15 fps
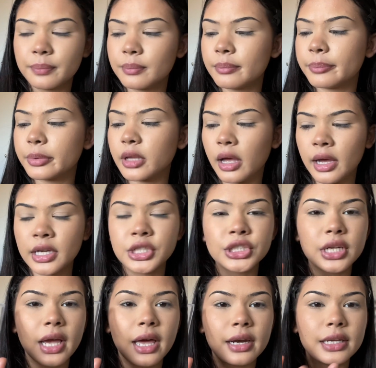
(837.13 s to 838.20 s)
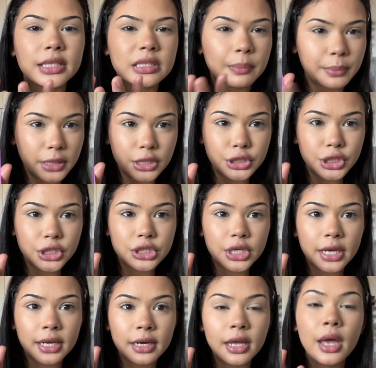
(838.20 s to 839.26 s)
blush, and it's a peachy
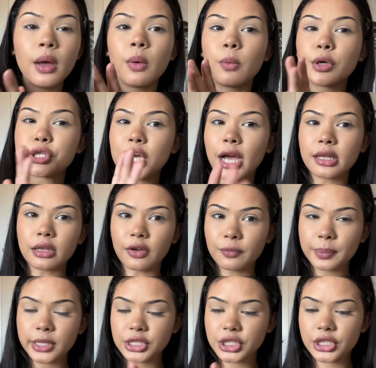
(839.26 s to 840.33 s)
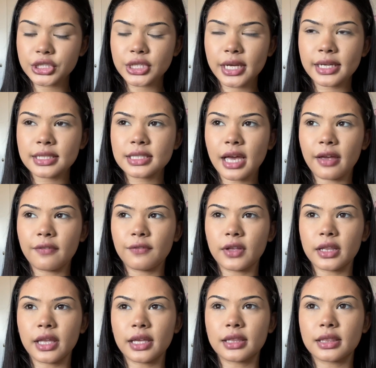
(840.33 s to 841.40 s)
shade, which I love peachy shades. I feel like